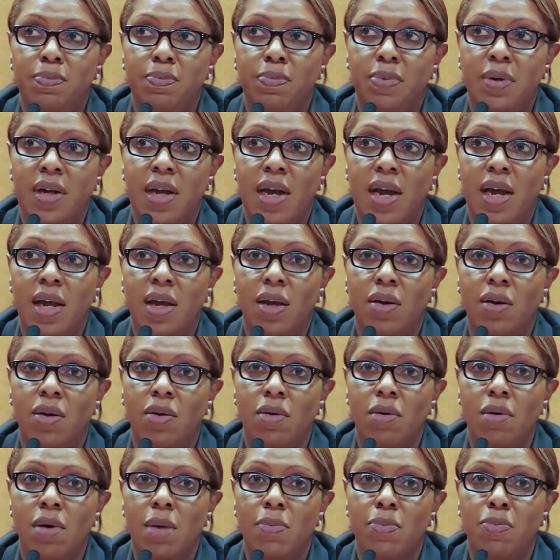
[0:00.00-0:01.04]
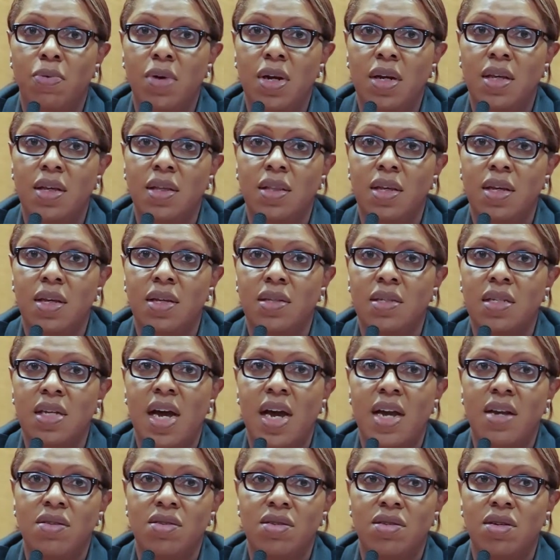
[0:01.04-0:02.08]
But I grew up reading the
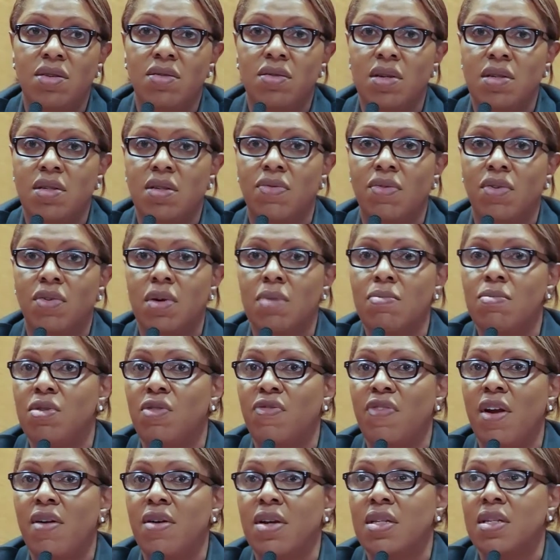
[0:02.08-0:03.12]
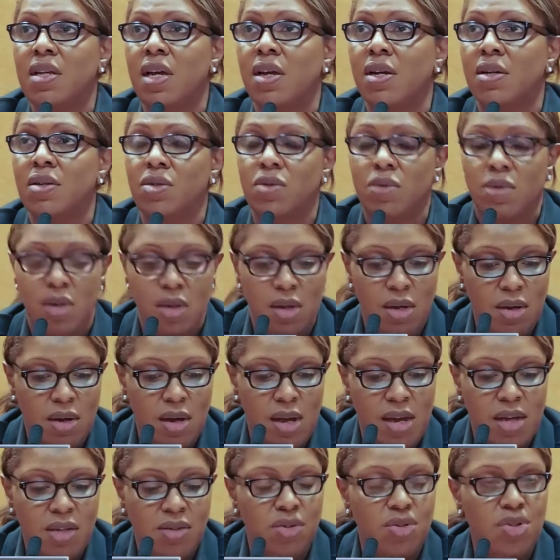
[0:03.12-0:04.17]
entire series of Grimm's Fairy Tales
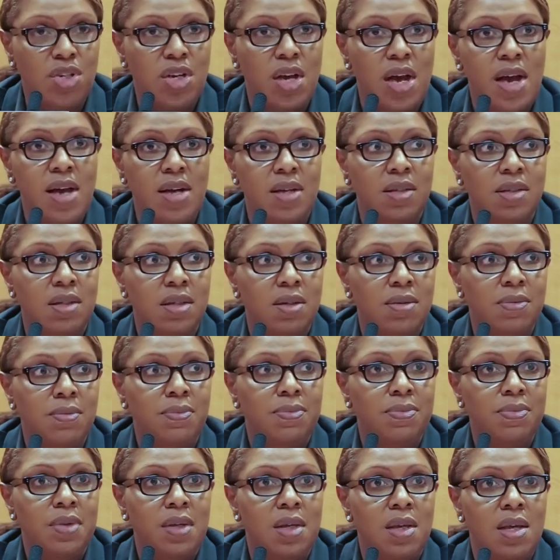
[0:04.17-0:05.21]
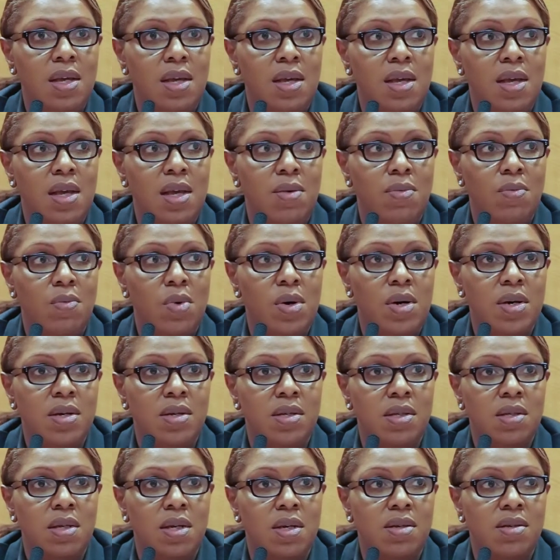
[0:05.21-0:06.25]
as a child. It
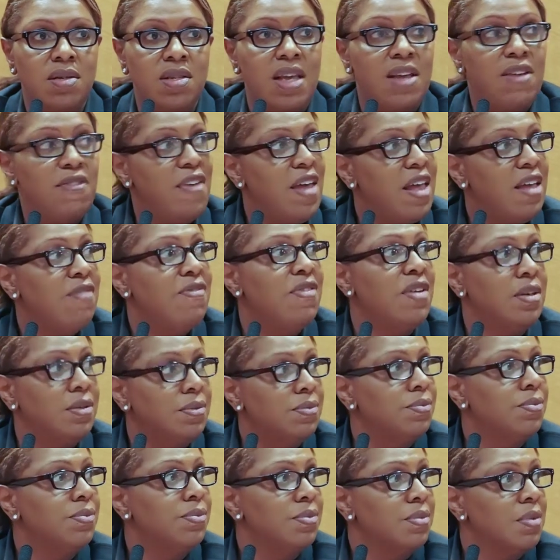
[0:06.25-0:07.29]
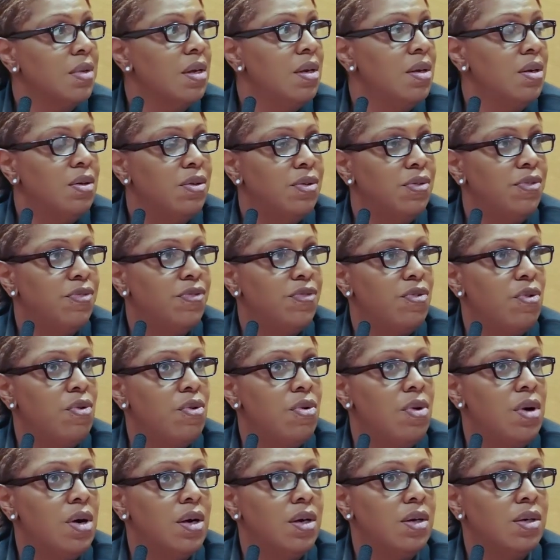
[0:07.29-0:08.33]
was a safe haven
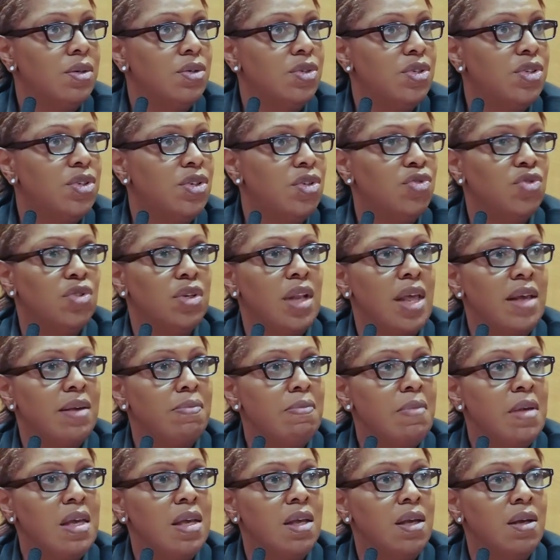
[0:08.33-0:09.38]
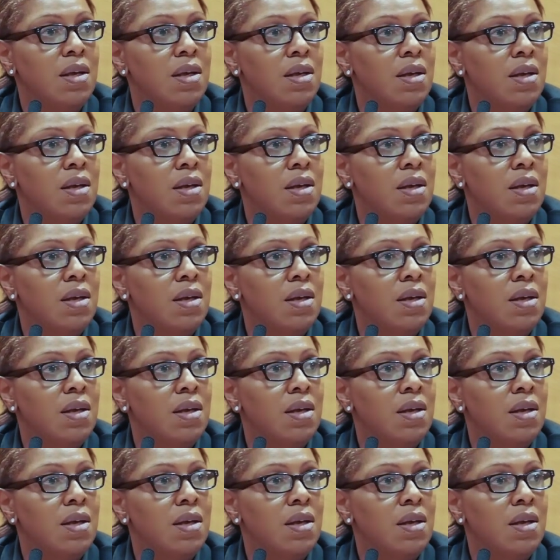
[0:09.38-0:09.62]
for children like me.